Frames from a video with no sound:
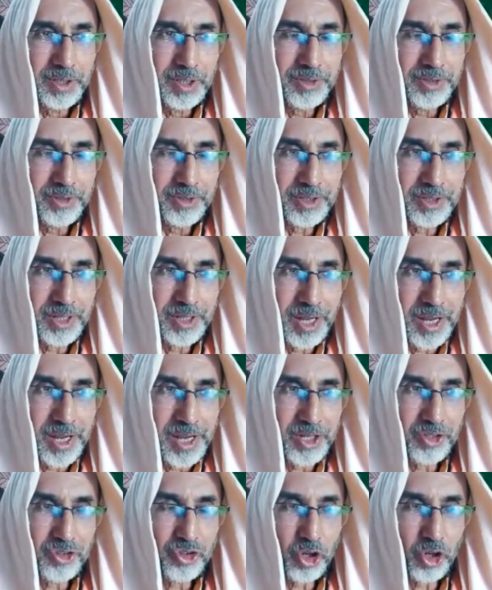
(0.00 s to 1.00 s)
is
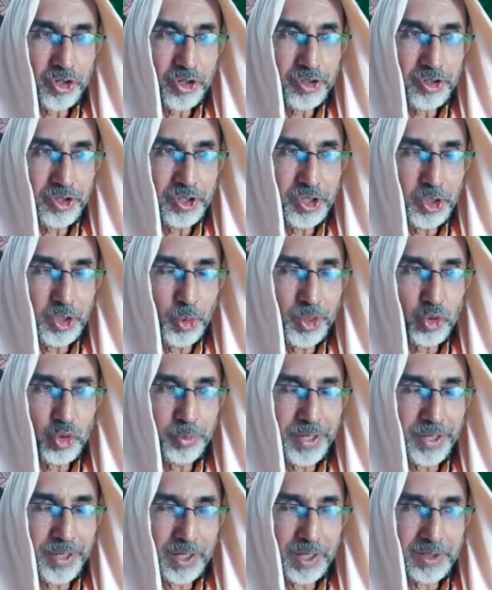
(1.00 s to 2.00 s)
engaged, continuing
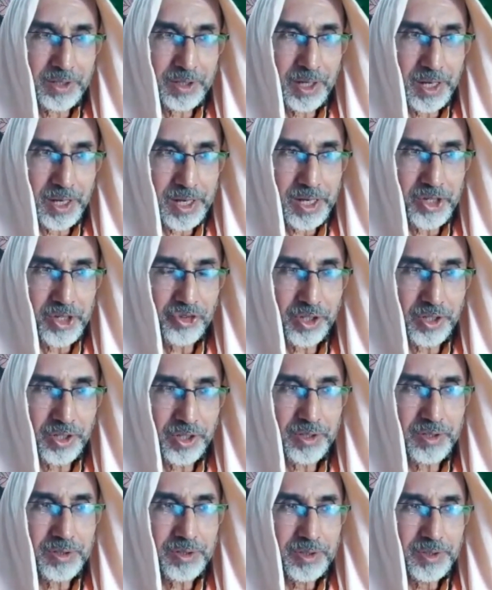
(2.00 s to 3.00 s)
to be engaged
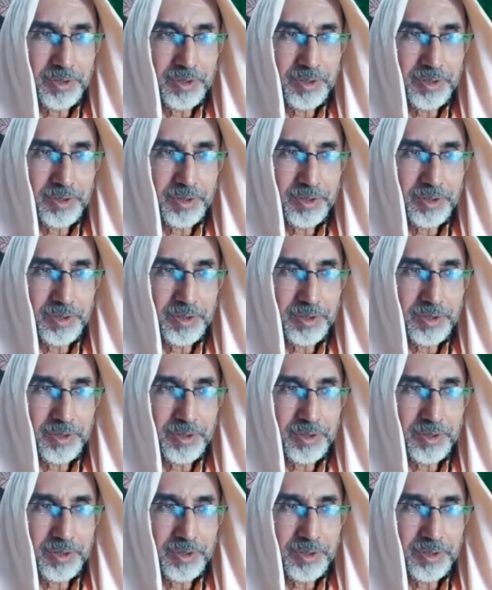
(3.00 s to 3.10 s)
in